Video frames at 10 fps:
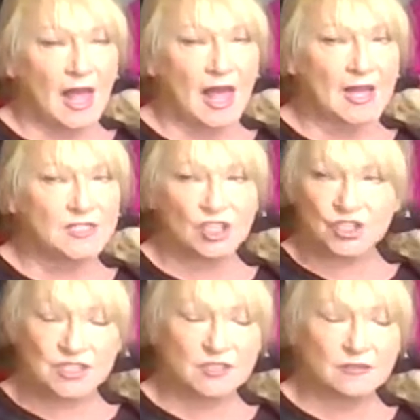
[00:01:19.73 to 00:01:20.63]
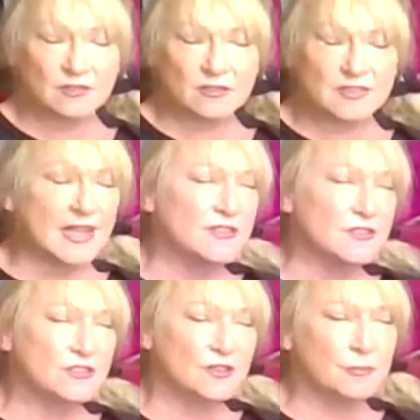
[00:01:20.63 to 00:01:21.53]
And I just
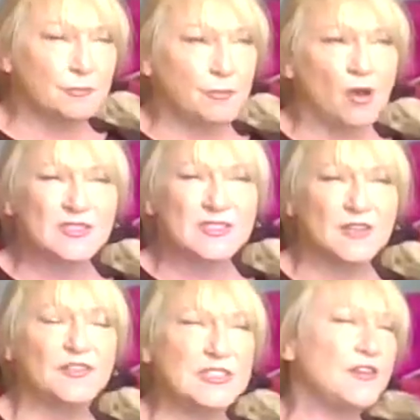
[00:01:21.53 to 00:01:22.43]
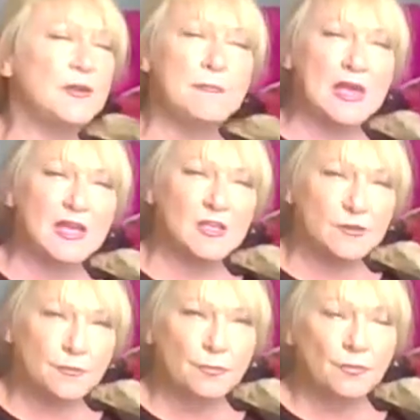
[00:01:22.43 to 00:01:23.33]
sensed the positivity in me
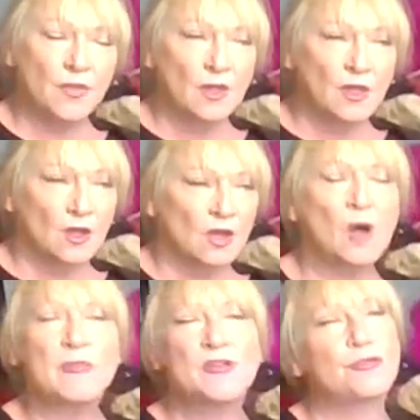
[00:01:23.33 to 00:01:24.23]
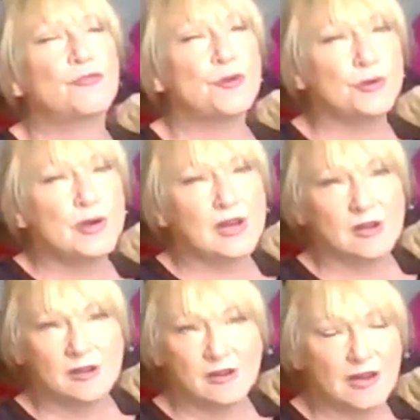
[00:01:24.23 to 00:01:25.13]
coming through
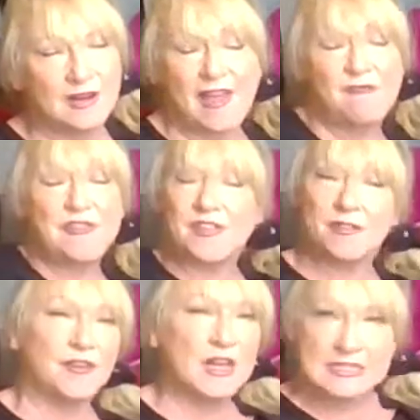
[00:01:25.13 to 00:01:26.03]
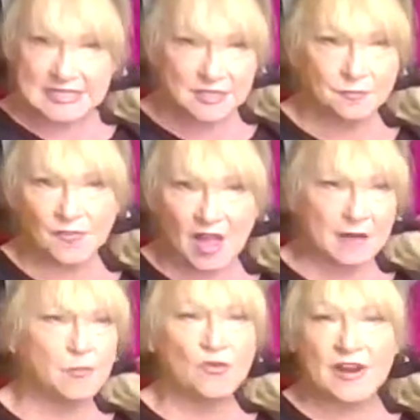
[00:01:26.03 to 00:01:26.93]
in everything that I did. I
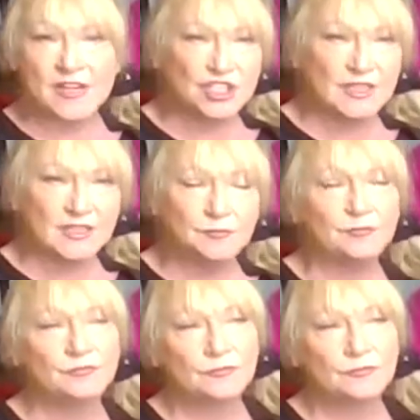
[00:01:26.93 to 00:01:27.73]
had more energy.